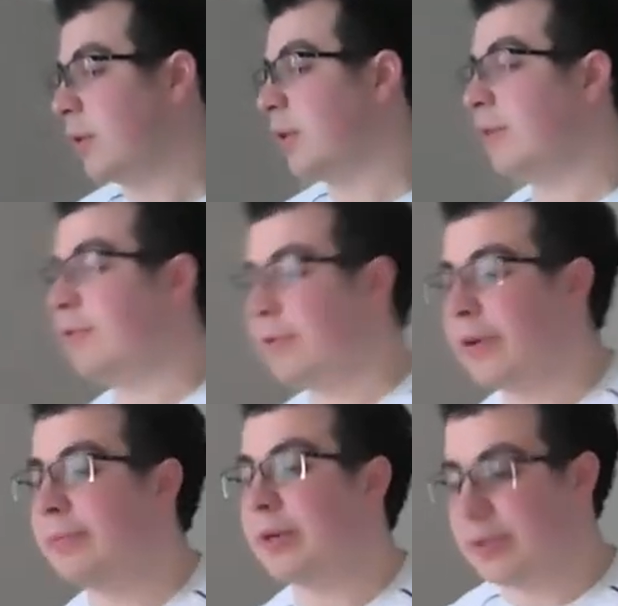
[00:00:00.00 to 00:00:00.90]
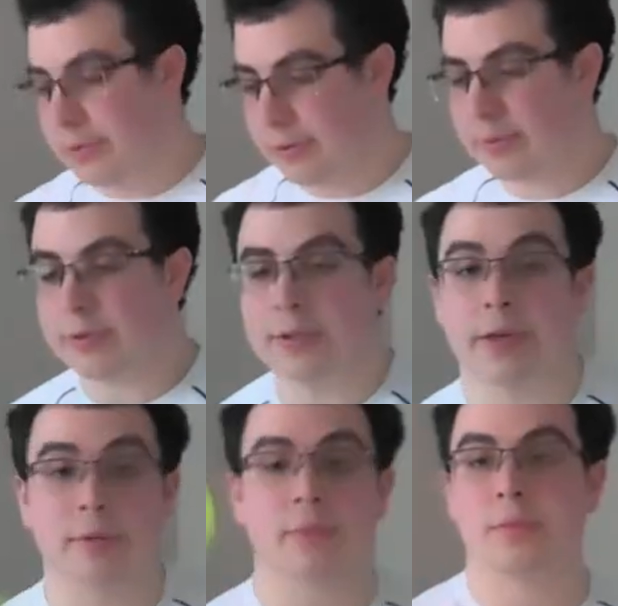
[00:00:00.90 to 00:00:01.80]
love you very much. So
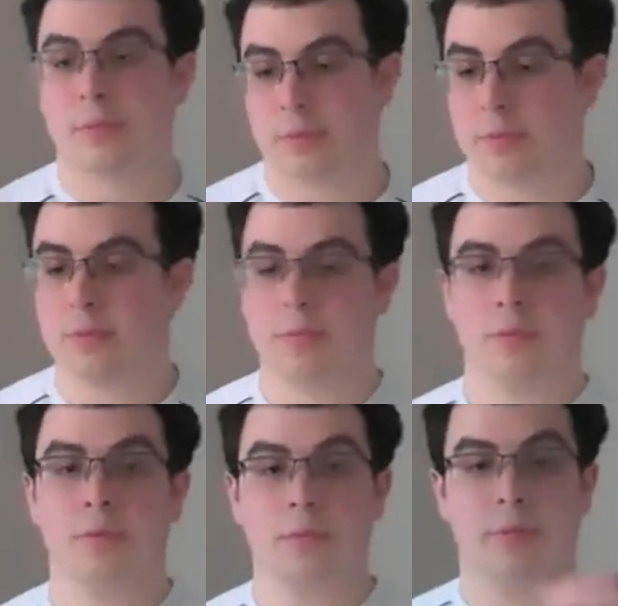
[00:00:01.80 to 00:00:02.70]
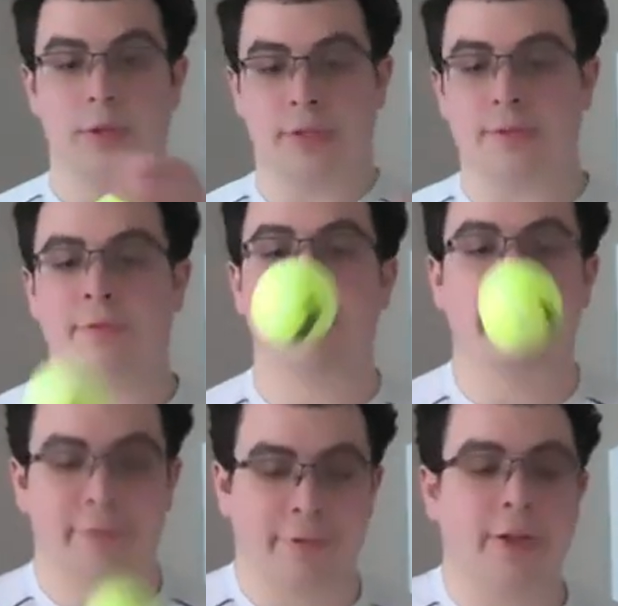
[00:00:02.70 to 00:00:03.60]
it's
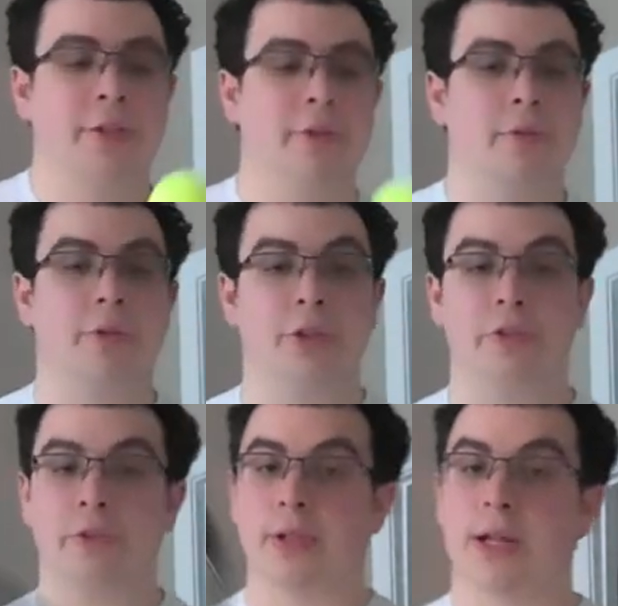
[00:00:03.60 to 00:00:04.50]
very fun. You can do a